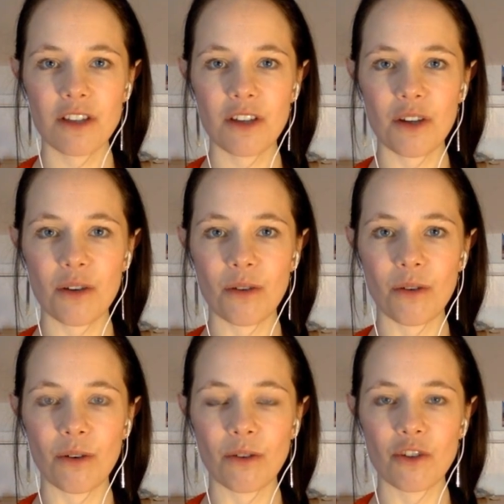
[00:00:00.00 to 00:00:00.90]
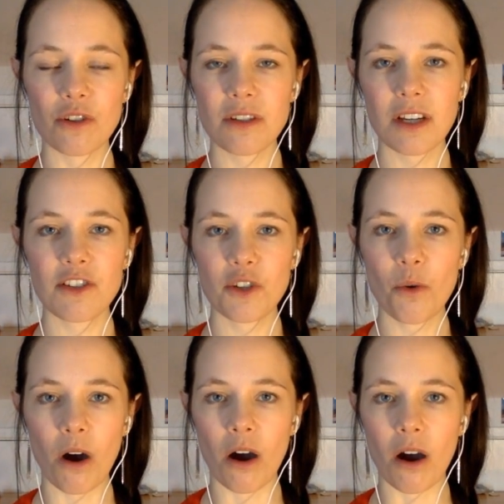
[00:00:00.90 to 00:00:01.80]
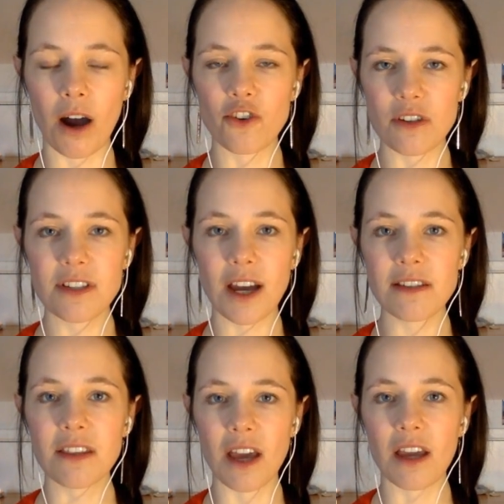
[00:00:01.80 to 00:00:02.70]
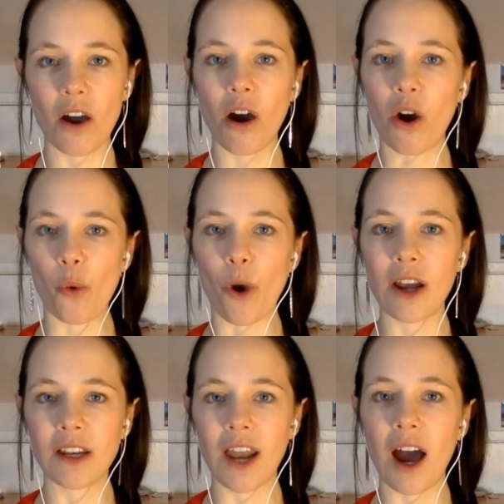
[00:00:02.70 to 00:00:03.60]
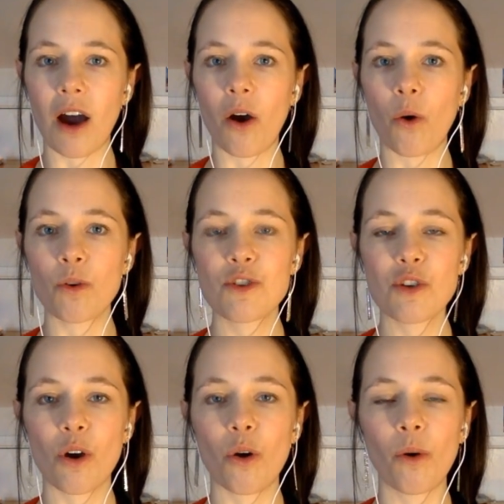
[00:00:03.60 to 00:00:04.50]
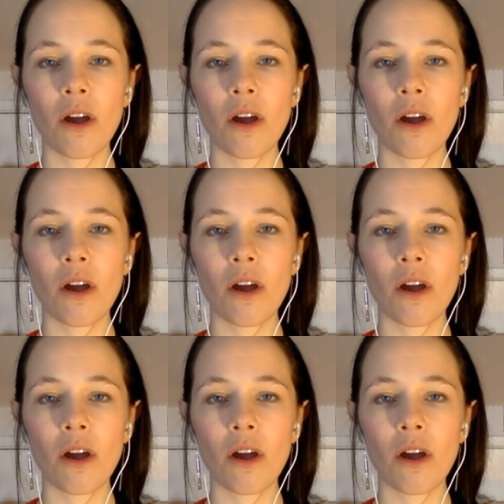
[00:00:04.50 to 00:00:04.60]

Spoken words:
to you just as you are, just as they are right now. So